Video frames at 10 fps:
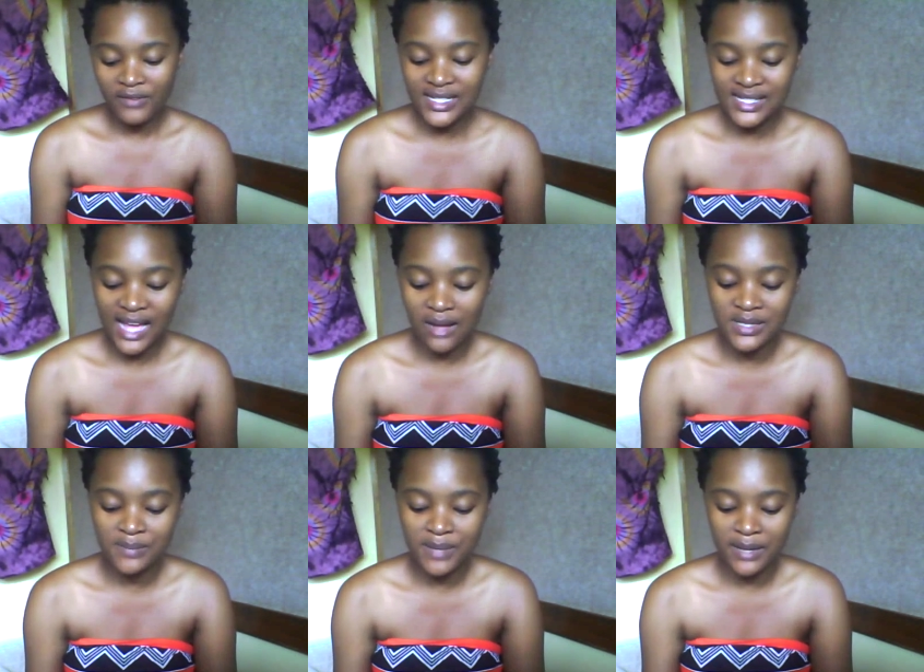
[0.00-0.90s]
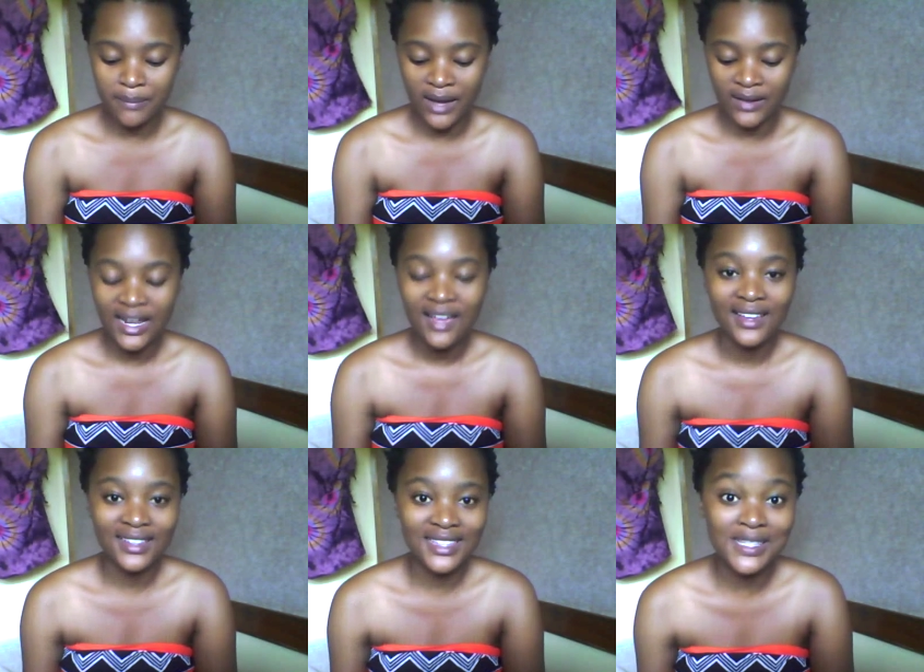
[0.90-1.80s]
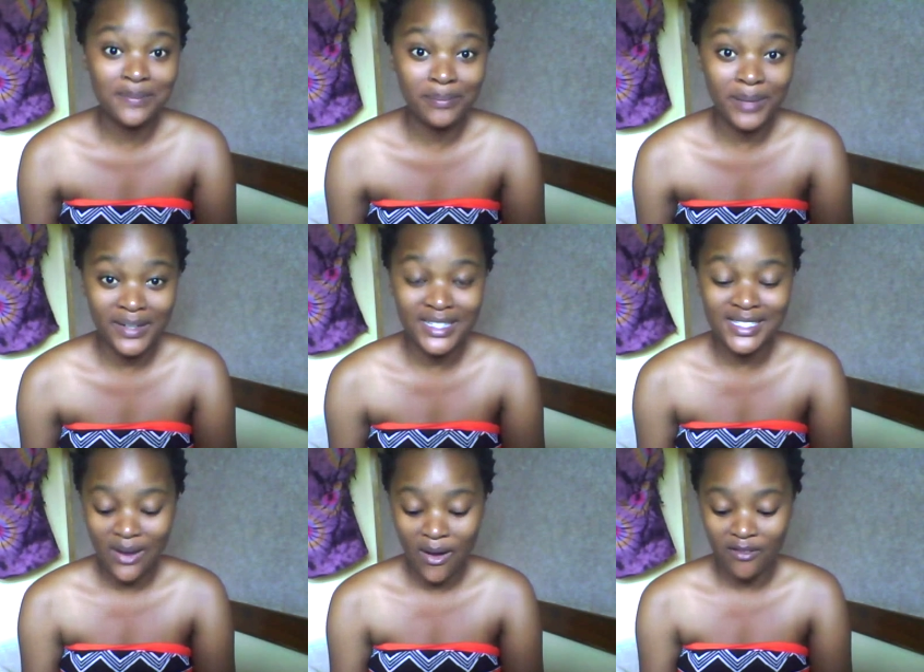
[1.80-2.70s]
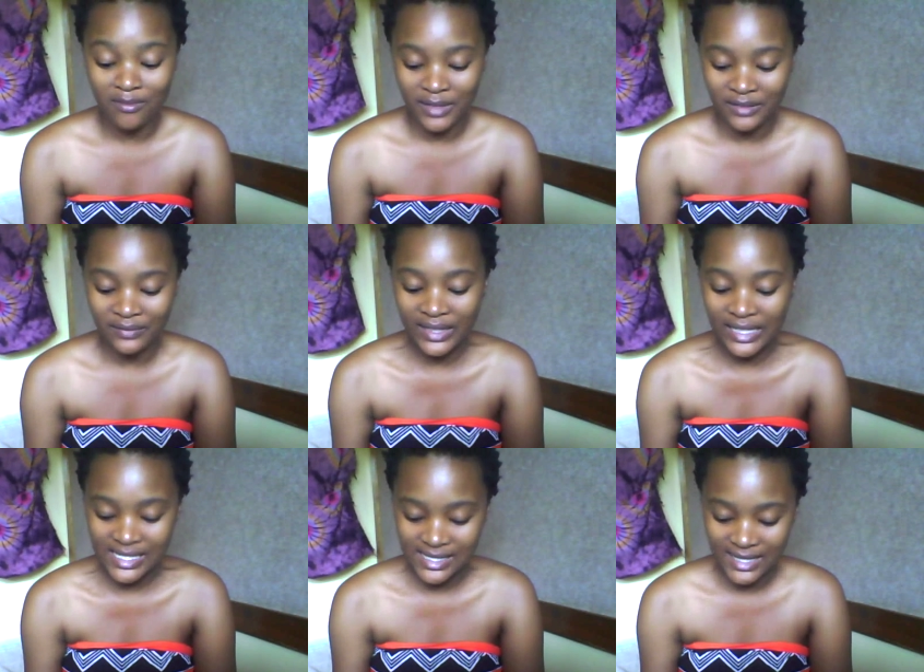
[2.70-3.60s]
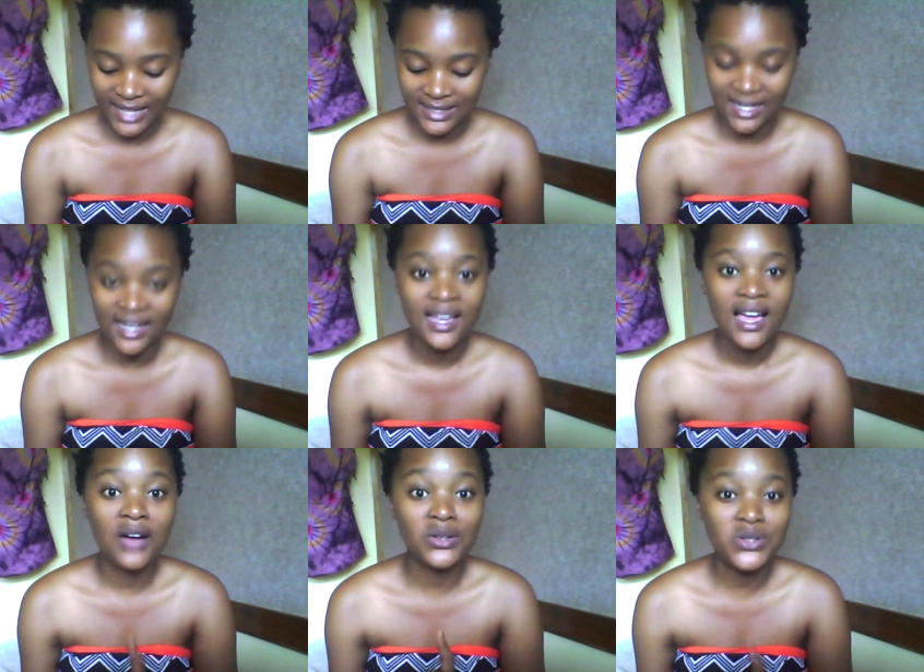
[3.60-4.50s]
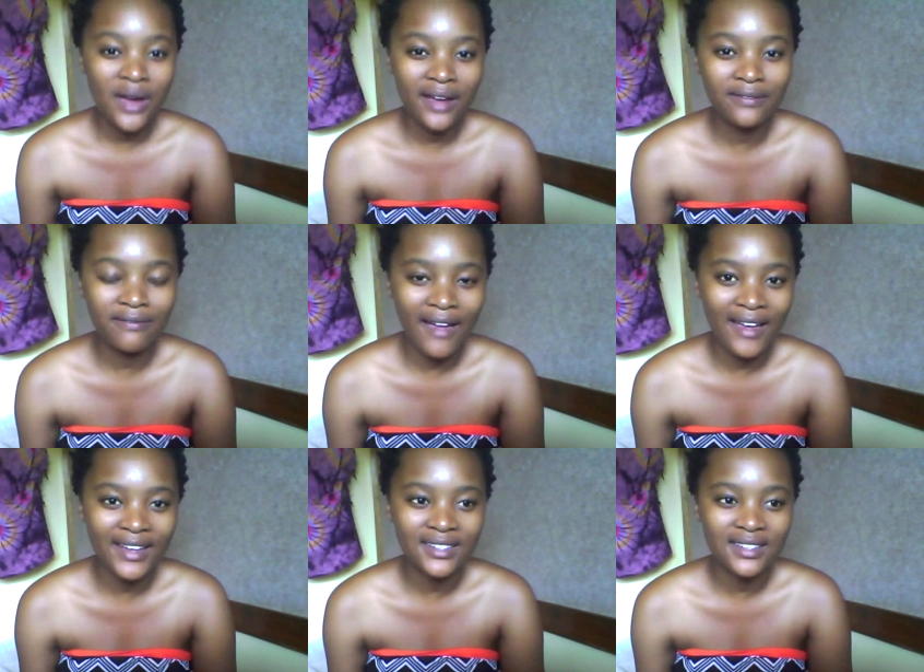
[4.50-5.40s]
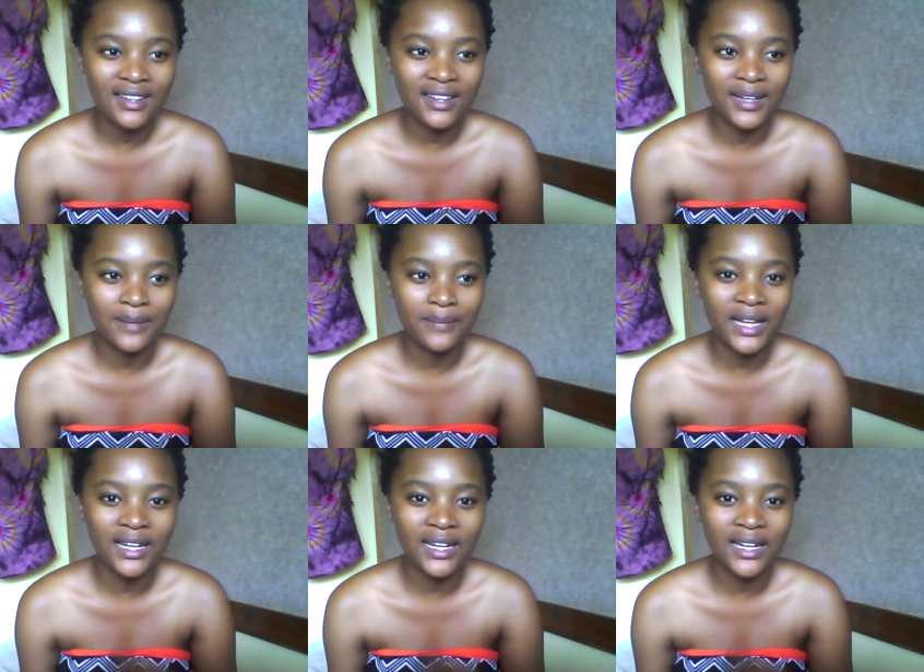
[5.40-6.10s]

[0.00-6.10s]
firstly i'll speak about in the spirit of McPhineas Lata, I'll try and find um,